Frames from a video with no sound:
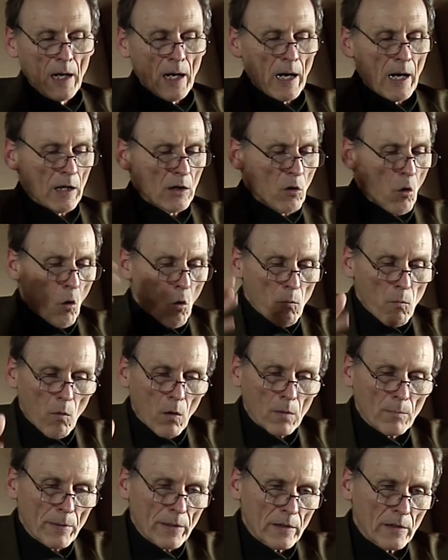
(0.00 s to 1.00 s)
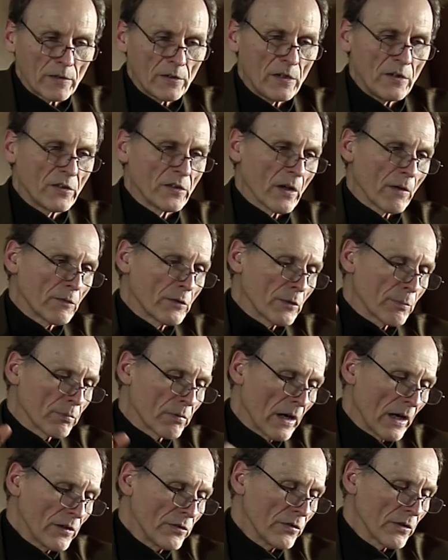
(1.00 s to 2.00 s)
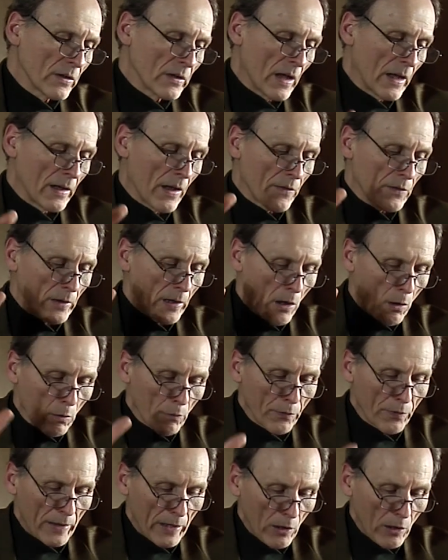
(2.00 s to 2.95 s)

comorbidities of depression and other health